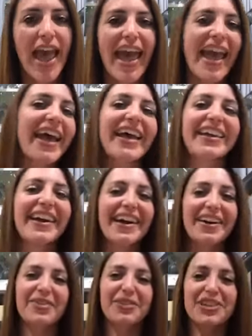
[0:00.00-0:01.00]
And
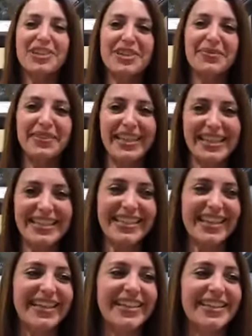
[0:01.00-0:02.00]
what she means
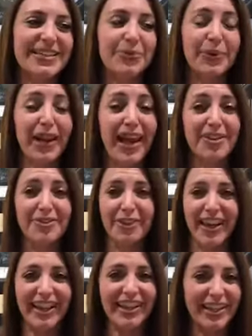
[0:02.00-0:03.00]
is when I
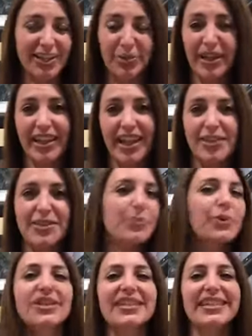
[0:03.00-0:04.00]
write like 20,000
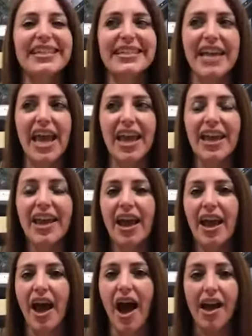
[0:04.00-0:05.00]
words in a day,
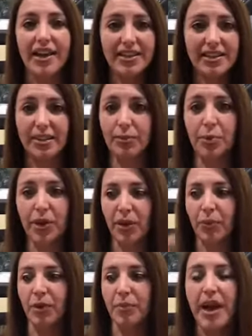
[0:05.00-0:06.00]
I get to the
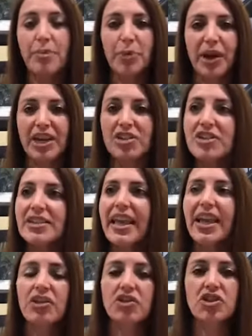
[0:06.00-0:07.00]
point where my brain just
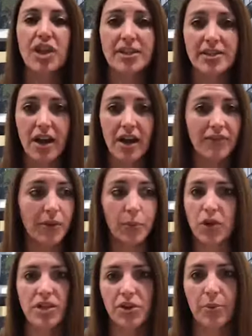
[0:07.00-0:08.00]
like shuts off and
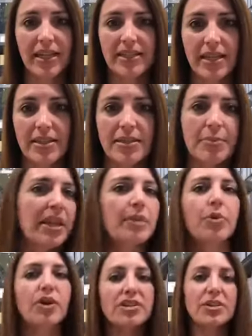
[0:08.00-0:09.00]
words don't make sense to me
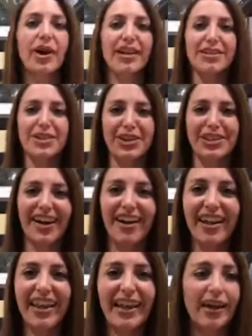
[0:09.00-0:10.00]
anymore. So I'll start
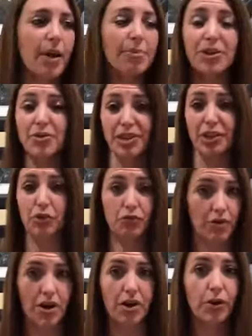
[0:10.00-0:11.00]
talking and I'll be using the
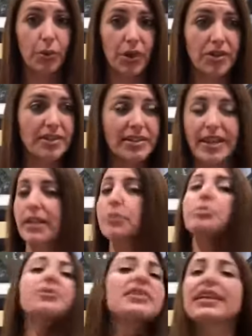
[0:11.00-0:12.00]
wrong words, like
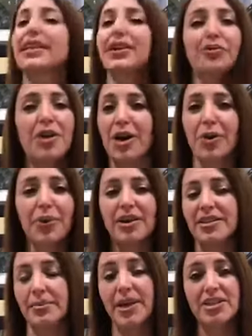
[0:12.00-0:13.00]
completely wrong
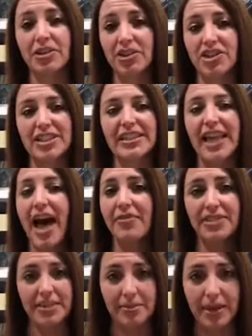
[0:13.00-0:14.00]
words. And my daughter just
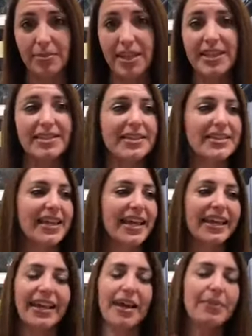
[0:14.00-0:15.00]
laughs at me because it's
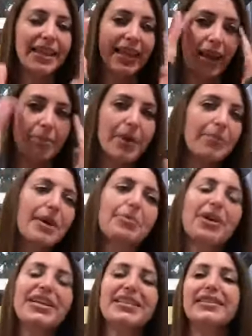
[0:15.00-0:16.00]
like, I'm like, yeah, my
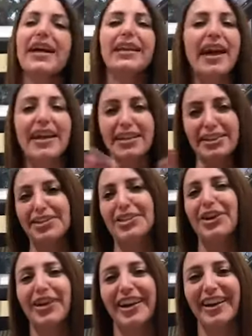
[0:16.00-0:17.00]
brain's done. I need to
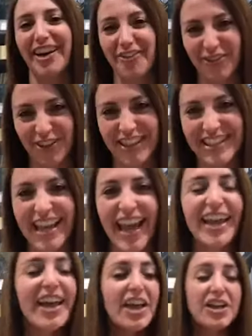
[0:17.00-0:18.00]
turn it off for the
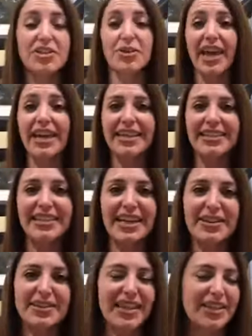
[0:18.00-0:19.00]
day. So that is a
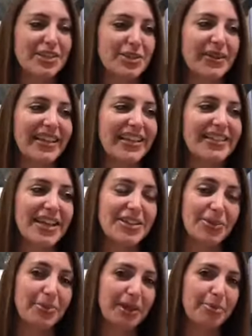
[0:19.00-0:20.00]
downside to doing this. I
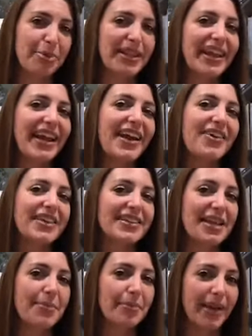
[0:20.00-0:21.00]
do want to point that out
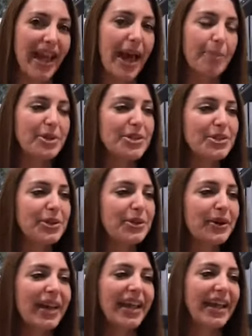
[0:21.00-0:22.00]
because that might happen to
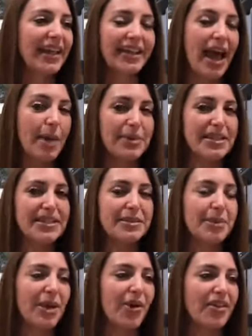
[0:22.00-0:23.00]
you. It happens to
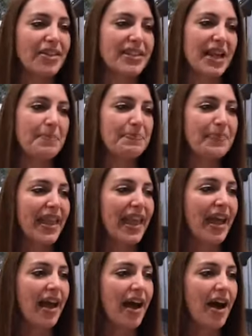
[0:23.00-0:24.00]
me all the time.
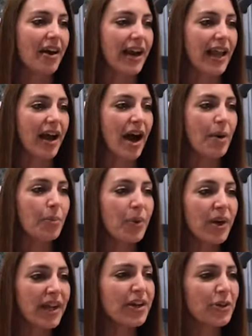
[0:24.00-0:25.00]
All right.
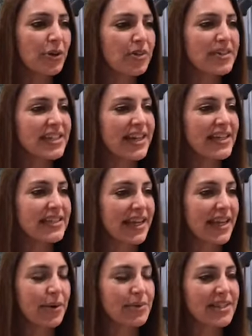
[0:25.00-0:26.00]
What on earth did I
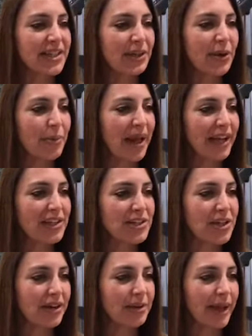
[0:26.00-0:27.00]
say I was going to go back and
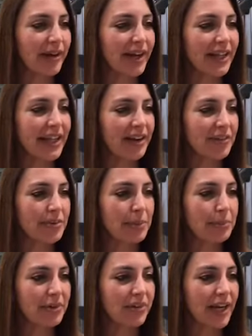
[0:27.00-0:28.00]
talk about? I can't
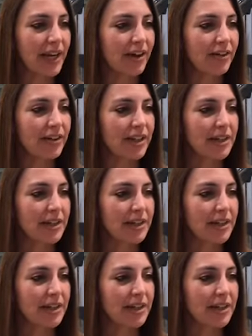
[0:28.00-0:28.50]
remember right now.